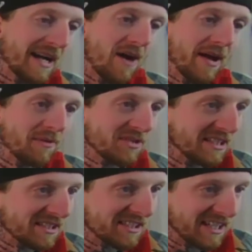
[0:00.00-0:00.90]
Hamilton
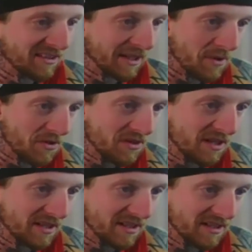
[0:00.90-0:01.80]
and Stingley are
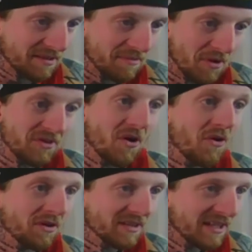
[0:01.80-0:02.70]
both gone.